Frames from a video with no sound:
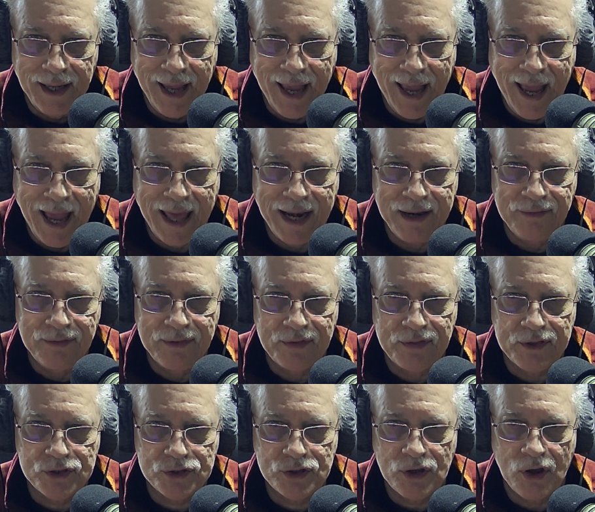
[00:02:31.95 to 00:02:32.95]
adding that
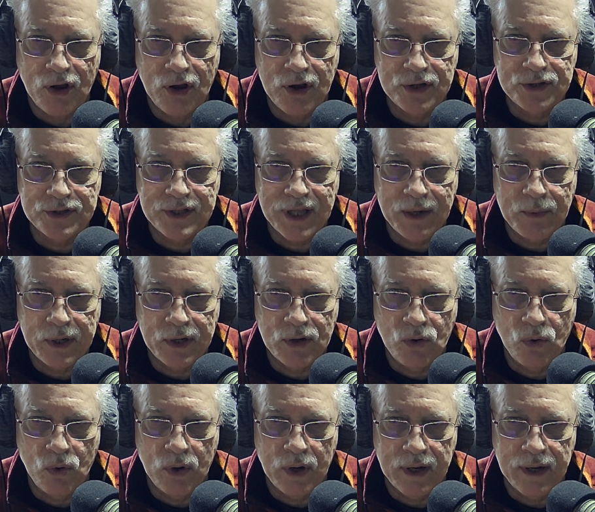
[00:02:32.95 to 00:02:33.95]
the songs they
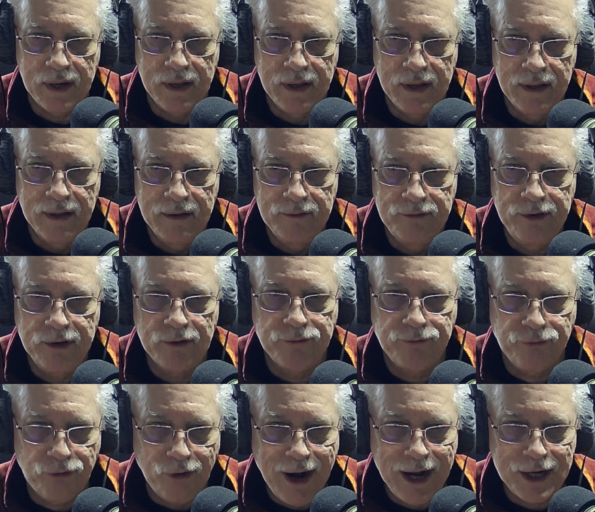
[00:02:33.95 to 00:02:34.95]
recorded feel
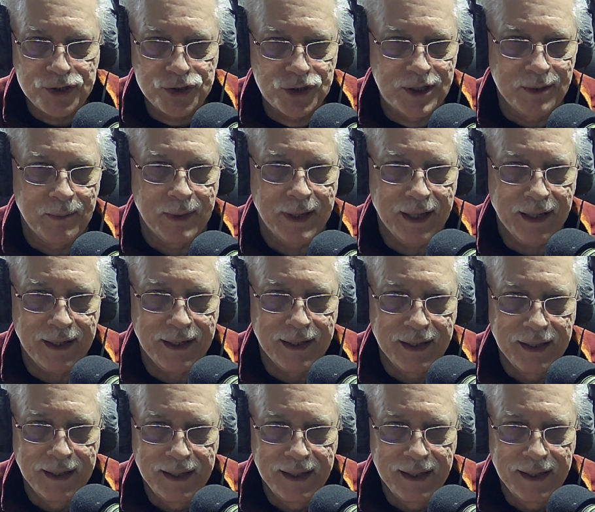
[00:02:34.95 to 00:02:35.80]
fresh to me,